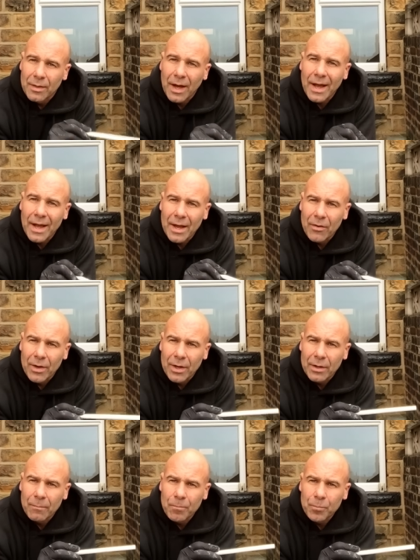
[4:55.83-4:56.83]
that
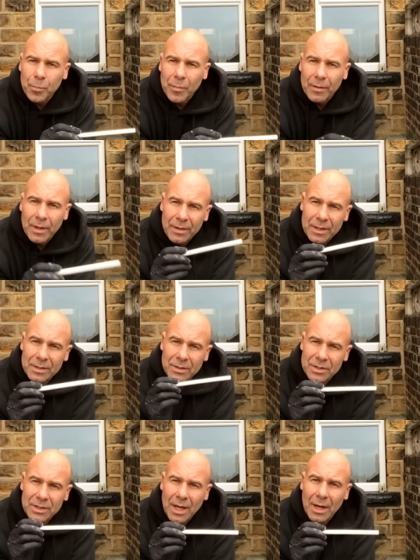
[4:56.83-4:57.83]
area, then this
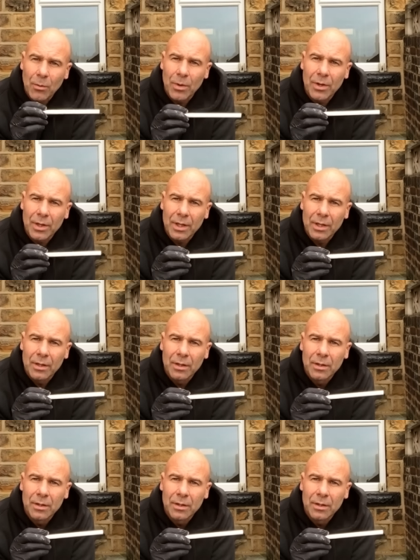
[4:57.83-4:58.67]
will start working.